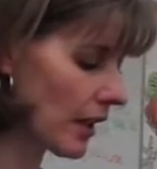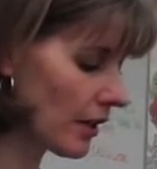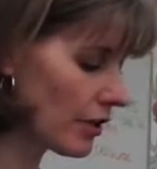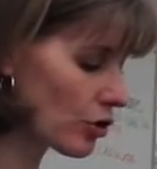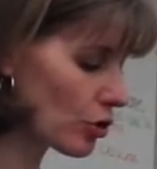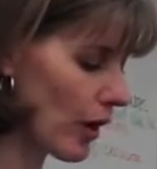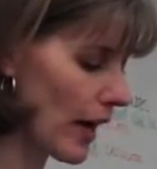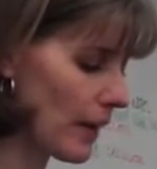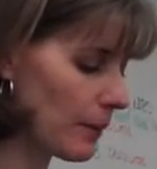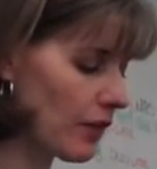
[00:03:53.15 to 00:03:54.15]
and
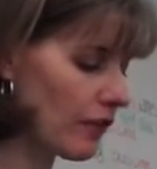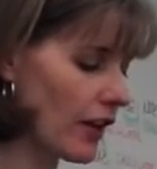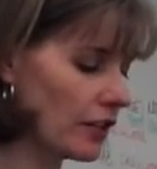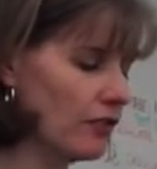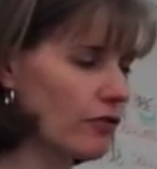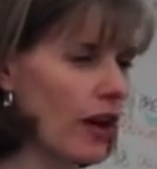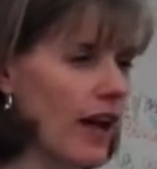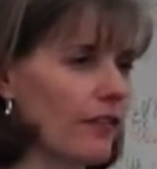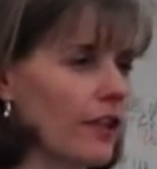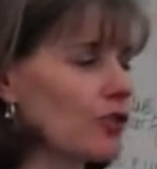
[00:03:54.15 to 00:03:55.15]
describe the effect of
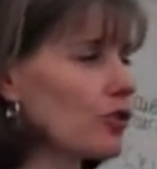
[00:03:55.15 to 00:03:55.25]
gravity.